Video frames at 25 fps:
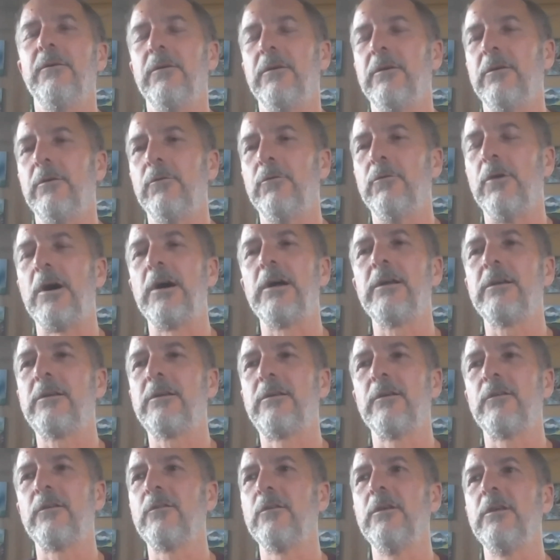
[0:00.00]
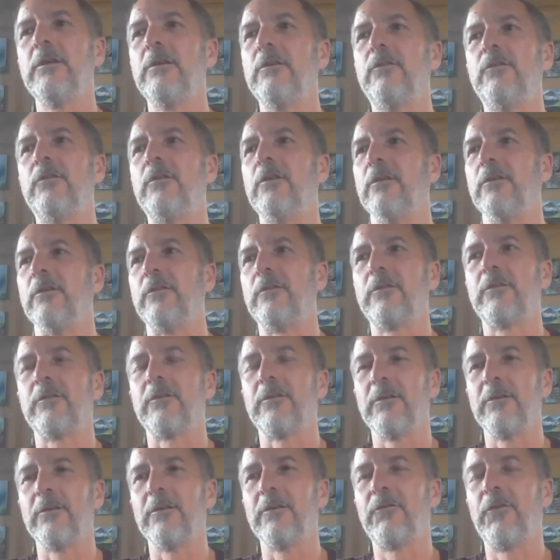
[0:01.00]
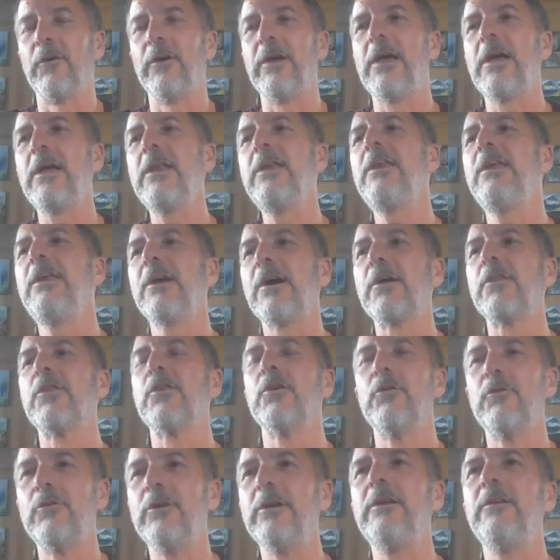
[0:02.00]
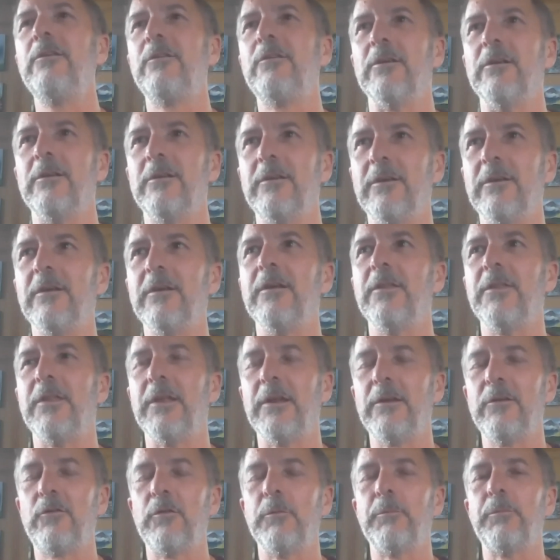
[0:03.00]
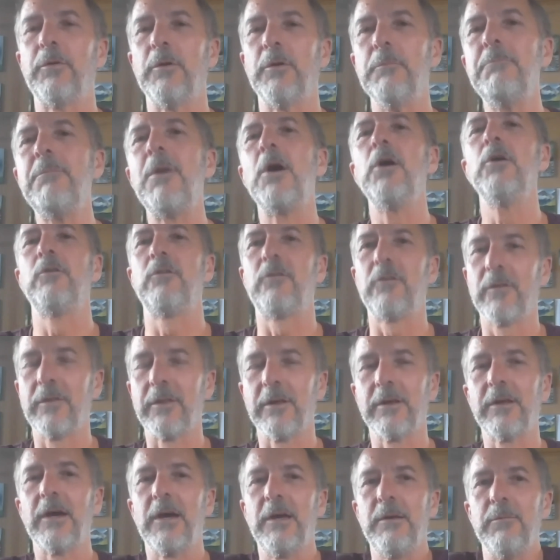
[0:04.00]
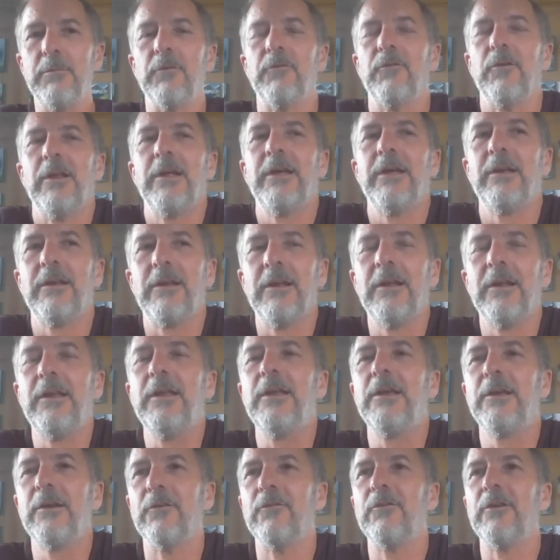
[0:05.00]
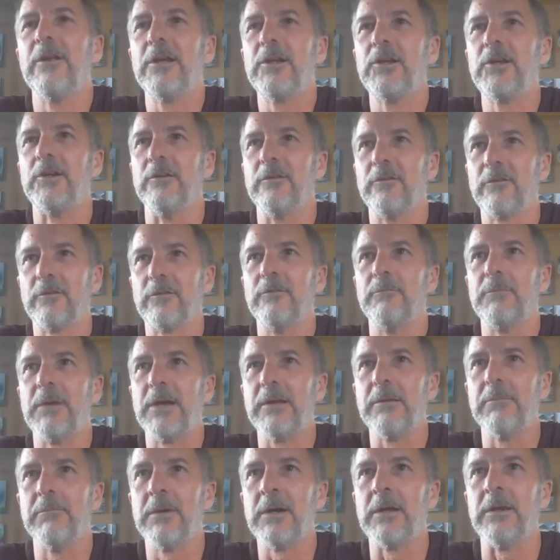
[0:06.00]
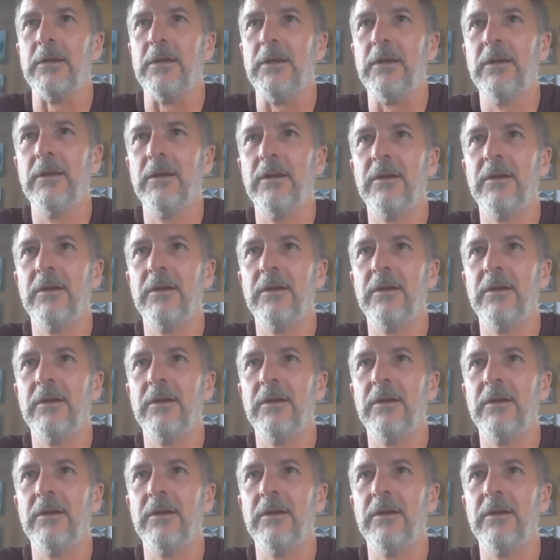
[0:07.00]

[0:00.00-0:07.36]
Riot doesn't exist for any other reason than to promote the game of League of Legends and make money.